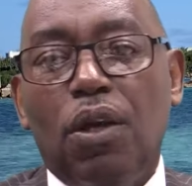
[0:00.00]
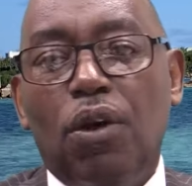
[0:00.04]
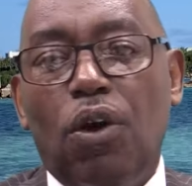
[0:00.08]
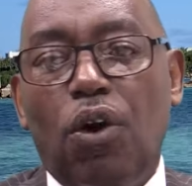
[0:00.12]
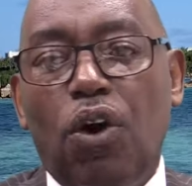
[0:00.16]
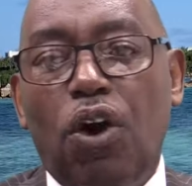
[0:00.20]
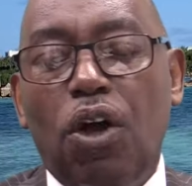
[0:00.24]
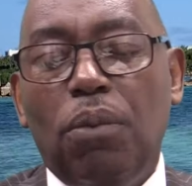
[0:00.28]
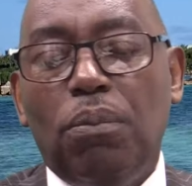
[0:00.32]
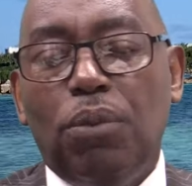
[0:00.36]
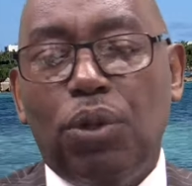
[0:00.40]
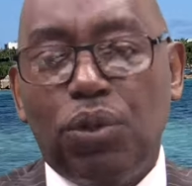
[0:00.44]

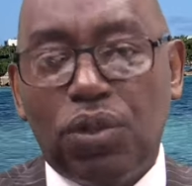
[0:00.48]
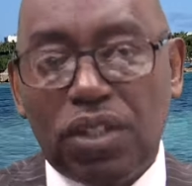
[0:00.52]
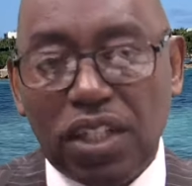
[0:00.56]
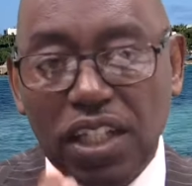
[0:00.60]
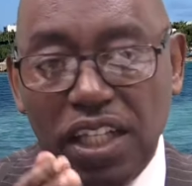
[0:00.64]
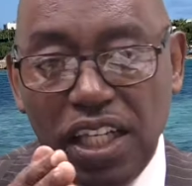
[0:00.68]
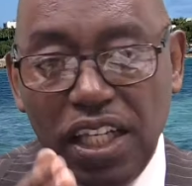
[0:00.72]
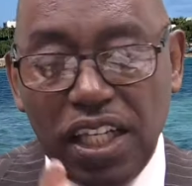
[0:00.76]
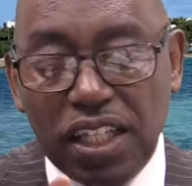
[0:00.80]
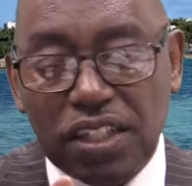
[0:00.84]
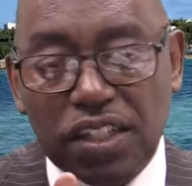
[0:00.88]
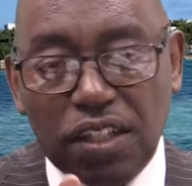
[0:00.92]
almost
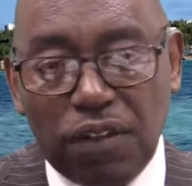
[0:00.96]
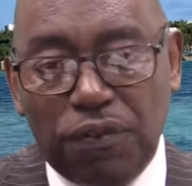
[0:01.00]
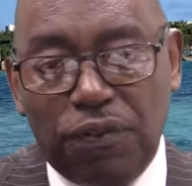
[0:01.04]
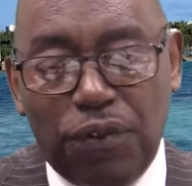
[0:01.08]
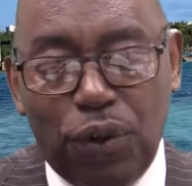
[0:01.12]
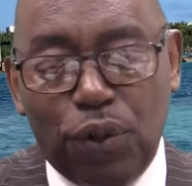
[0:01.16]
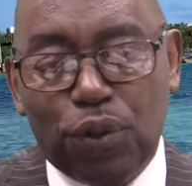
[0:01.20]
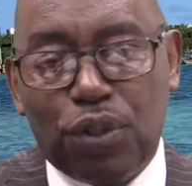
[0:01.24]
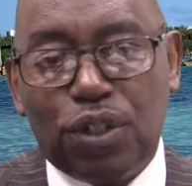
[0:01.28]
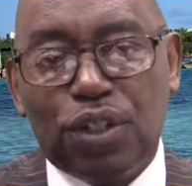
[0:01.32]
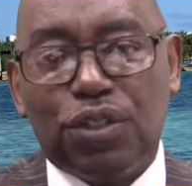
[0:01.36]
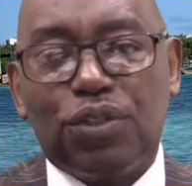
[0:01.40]
laser
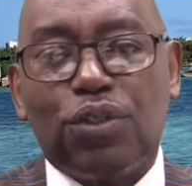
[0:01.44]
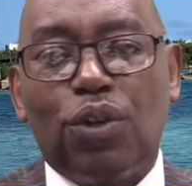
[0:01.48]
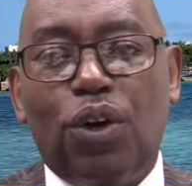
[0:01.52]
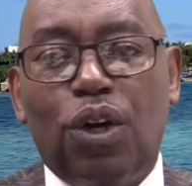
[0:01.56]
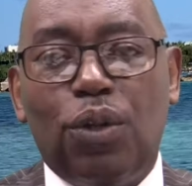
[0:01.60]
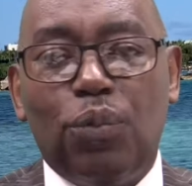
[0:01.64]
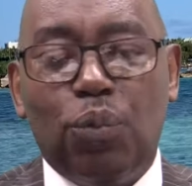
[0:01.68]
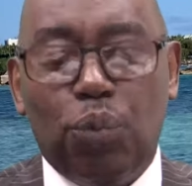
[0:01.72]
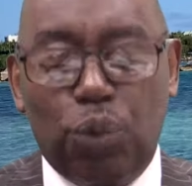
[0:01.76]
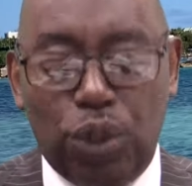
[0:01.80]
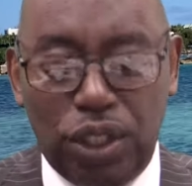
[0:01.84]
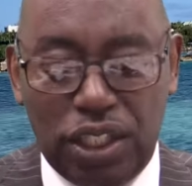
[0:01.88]
focus
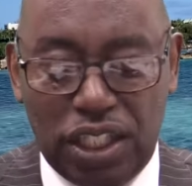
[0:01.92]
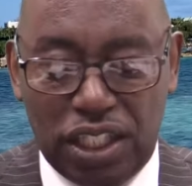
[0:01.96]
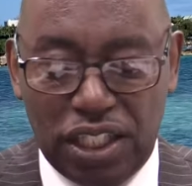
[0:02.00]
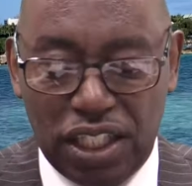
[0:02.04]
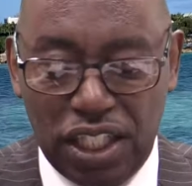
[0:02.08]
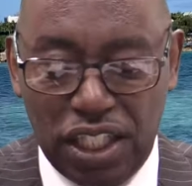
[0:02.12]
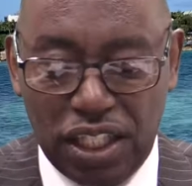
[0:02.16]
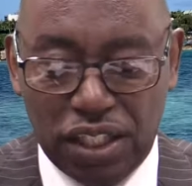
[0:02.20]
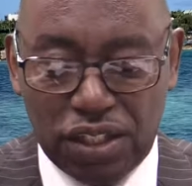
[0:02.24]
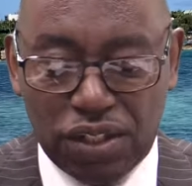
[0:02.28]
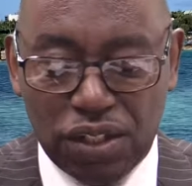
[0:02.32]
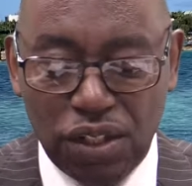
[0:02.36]
on what it
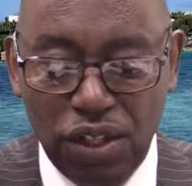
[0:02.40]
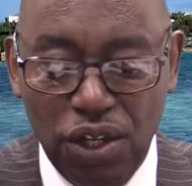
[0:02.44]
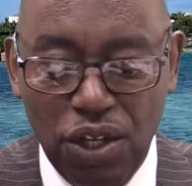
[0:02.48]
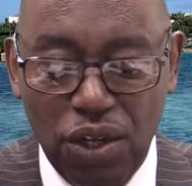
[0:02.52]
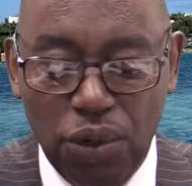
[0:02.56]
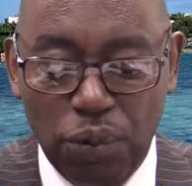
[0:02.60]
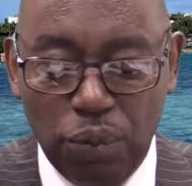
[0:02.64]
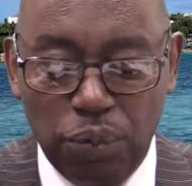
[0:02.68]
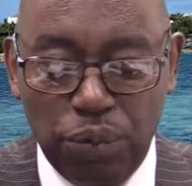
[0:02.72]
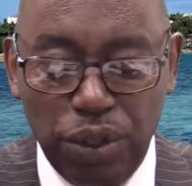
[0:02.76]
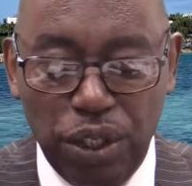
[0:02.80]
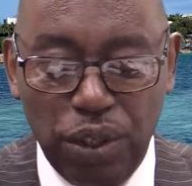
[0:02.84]
is
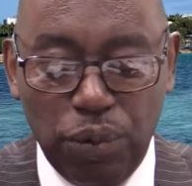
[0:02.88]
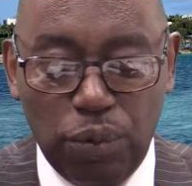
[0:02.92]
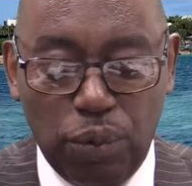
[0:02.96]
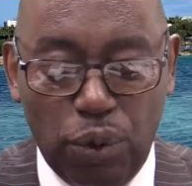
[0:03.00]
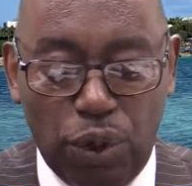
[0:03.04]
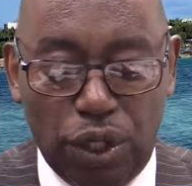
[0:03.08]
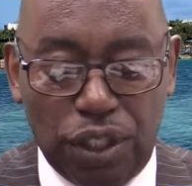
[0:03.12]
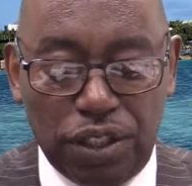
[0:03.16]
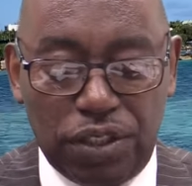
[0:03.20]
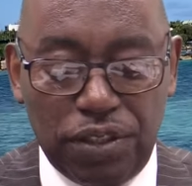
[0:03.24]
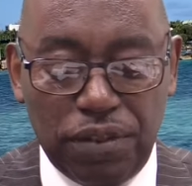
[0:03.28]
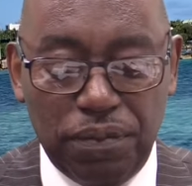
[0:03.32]
we
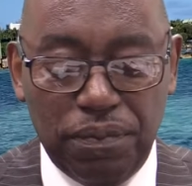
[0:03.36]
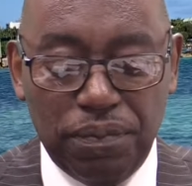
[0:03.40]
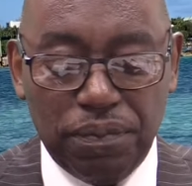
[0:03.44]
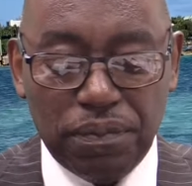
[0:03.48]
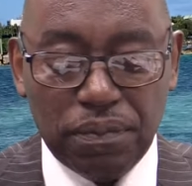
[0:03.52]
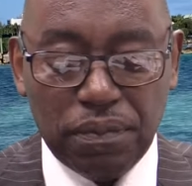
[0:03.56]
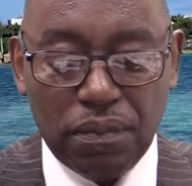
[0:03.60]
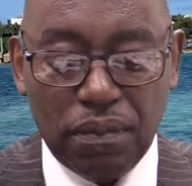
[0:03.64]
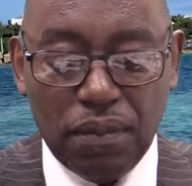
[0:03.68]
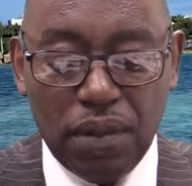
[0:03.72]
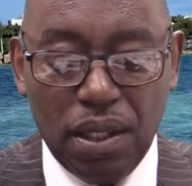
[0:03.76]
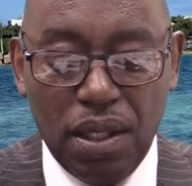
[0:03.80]
want.
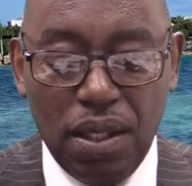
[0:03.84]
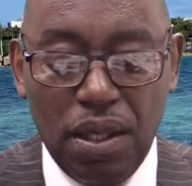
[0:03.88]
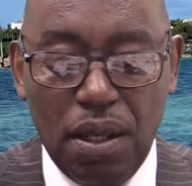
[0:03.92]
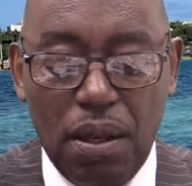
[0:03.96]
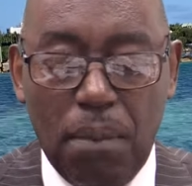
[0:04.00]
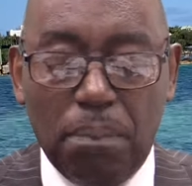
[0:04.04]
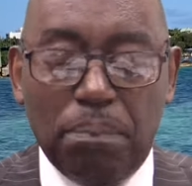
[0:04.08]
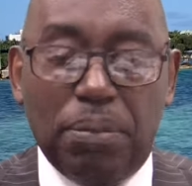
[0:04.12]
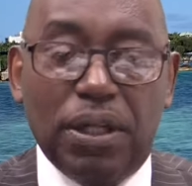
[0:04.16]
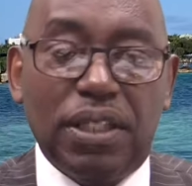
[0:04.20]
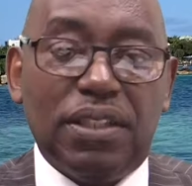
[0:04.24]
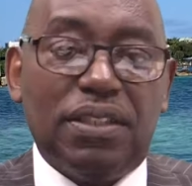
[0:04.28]

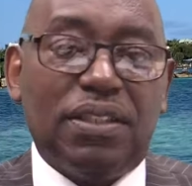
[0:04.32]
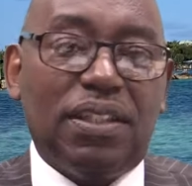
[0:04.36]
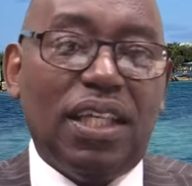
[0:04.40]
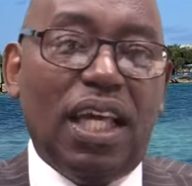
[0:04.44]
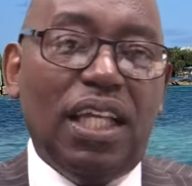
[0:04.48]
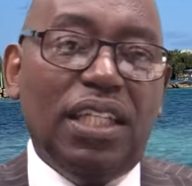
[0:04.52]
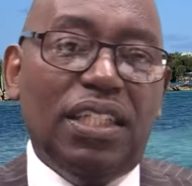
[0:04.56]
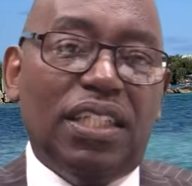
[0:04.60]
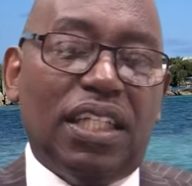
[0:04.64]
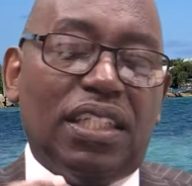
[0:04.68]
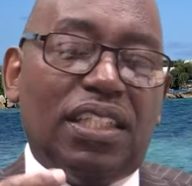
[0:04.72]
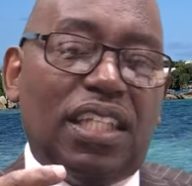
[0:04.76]
But then the